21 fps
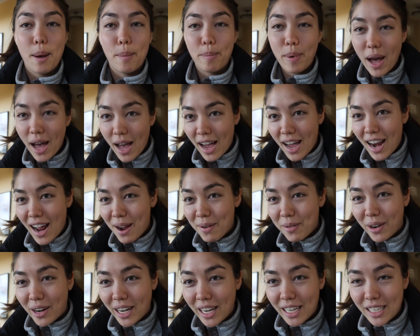But I
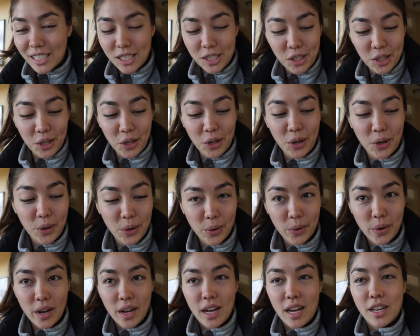wanted
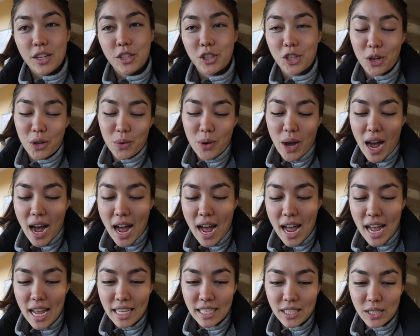to show you
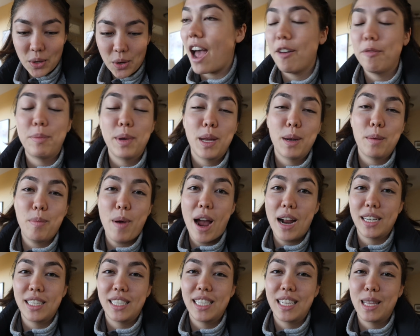guys, I've been
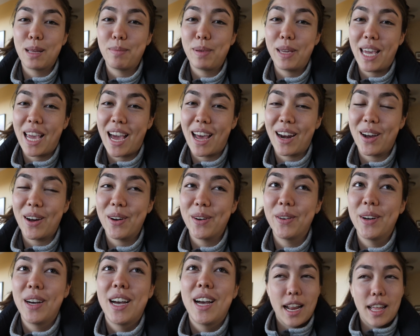practicing the
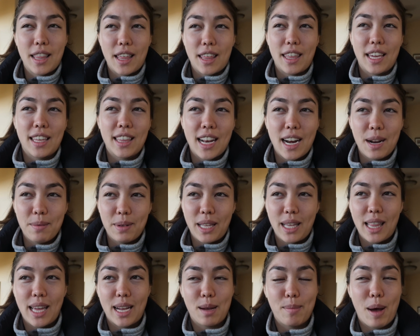piano. The thing that I
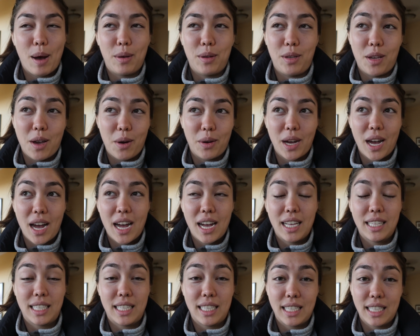really like about yoga
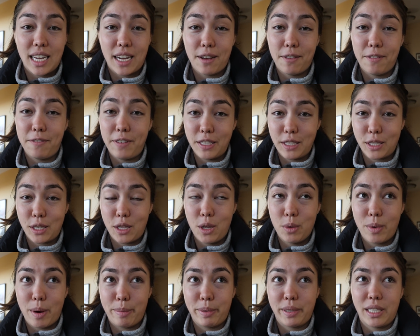is it's like a
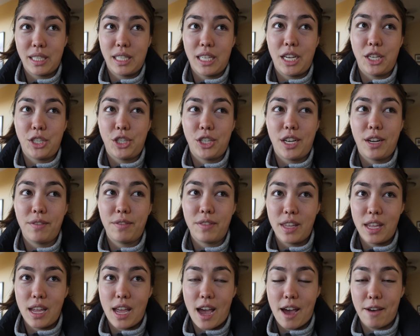physical representation of
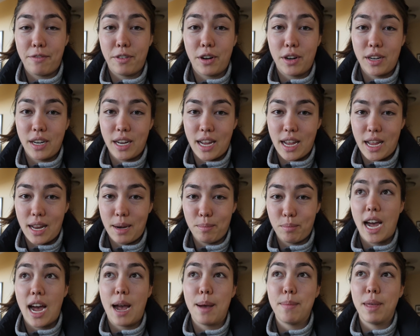the effort
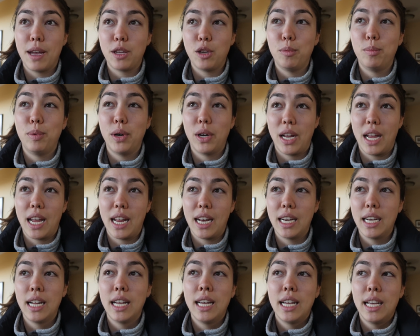and time that you put
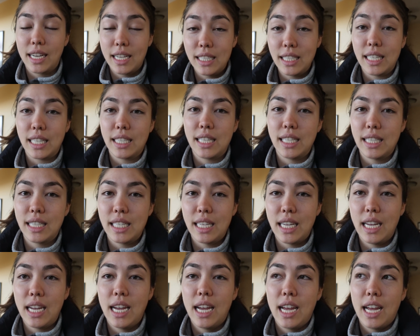in.
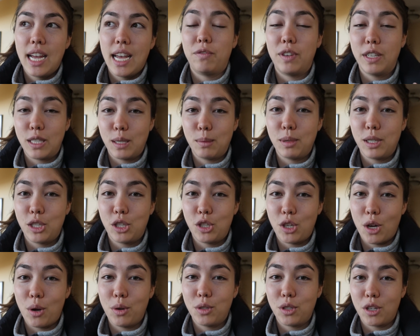Consistency visibly
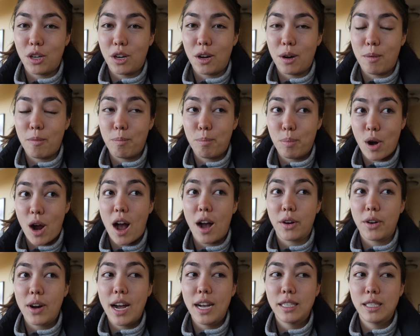shows your
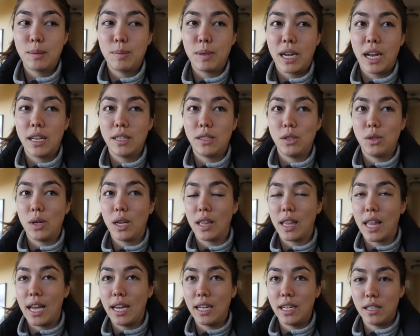progress because you can
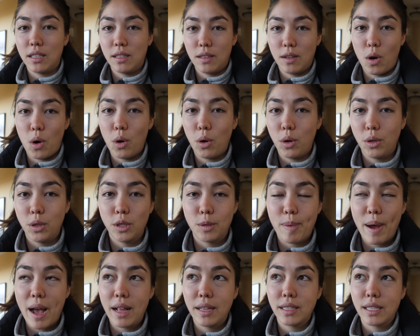like hold
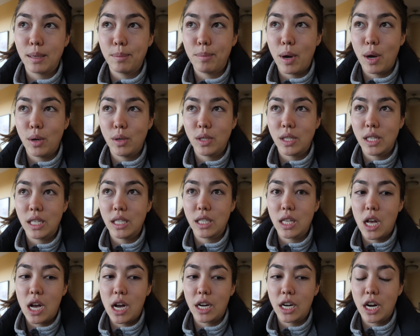balancing poses
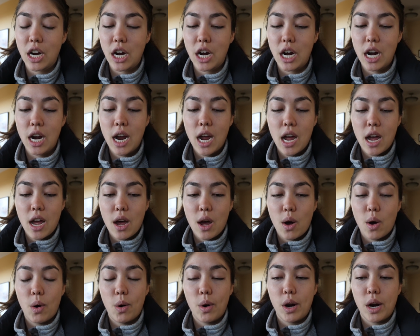longer
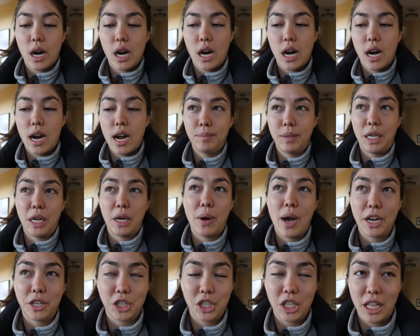or, you know,
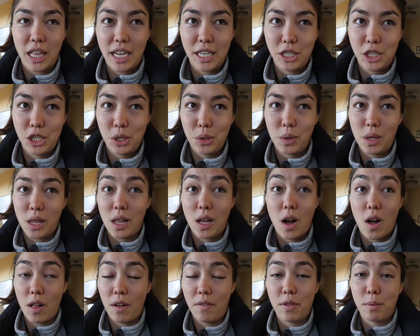actually like do
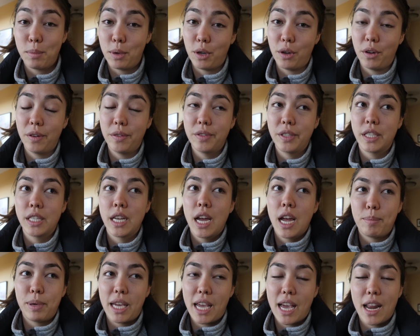all the moves.
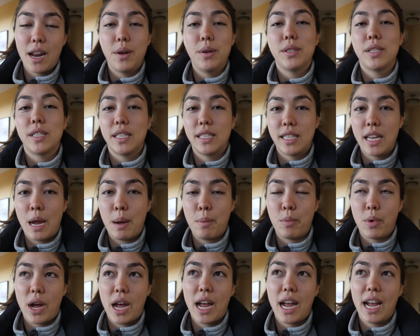Piano is the
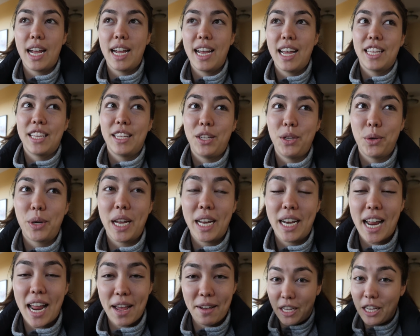same way. You
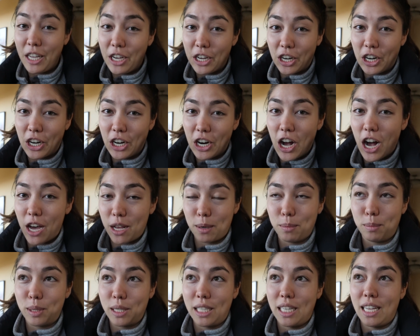can hear
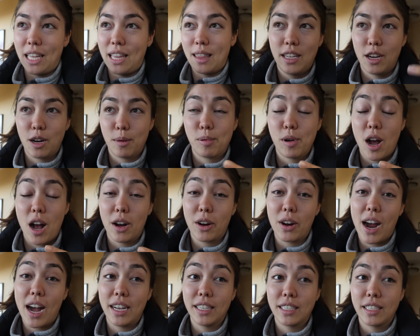audibly your
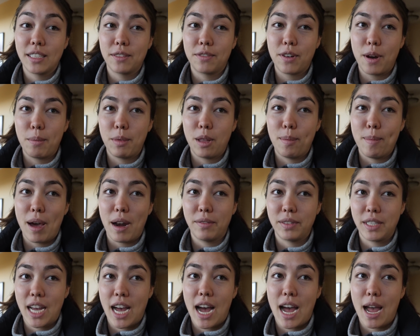progress from the amount
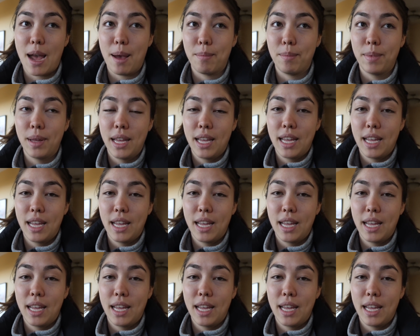of time